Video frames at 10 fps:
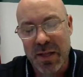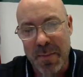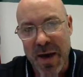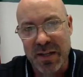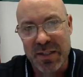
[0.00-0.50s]
the
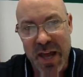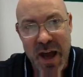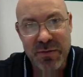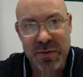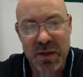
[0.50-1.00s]
amount of
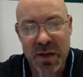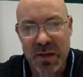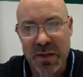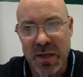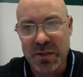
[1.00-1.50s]
staff
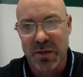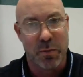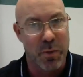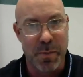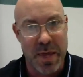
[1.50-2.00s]
that
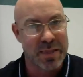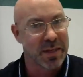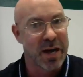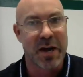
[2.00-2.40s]
will be in the